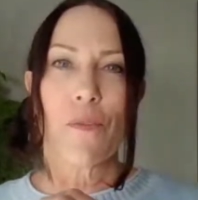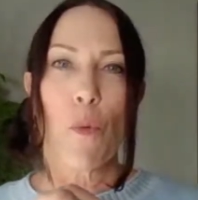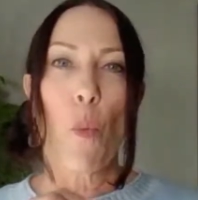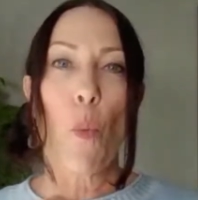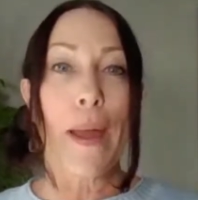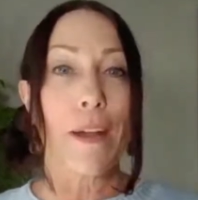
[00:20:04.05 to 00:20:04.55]

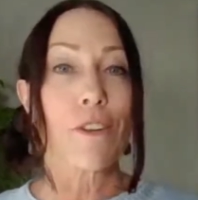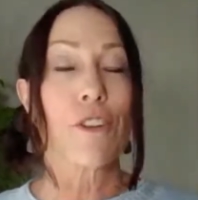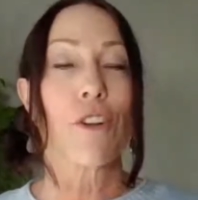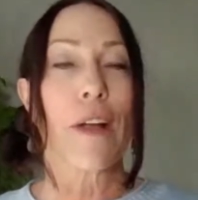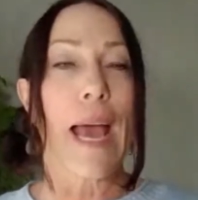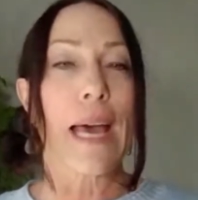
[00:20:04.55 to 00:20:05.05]
where
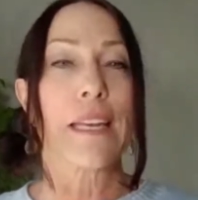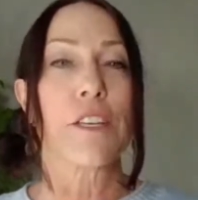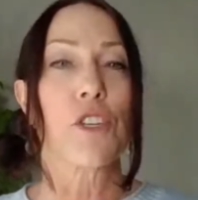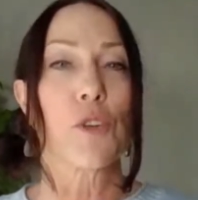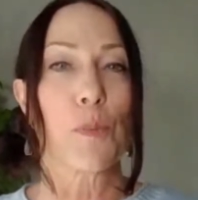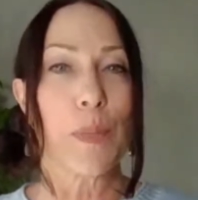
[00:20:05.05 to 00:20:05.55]
you're at in
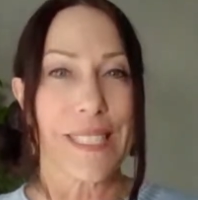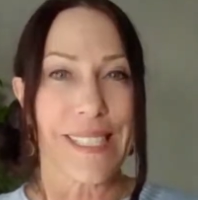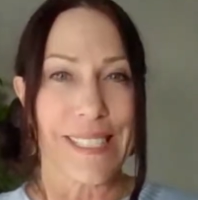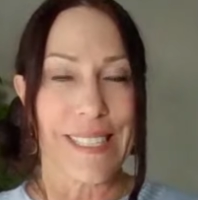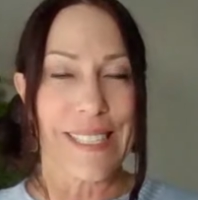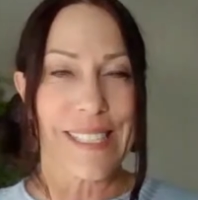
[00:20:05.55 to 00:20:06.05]
your
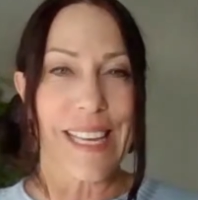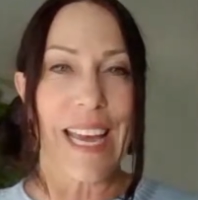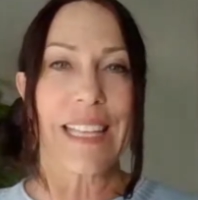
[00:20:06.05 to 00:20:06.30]
business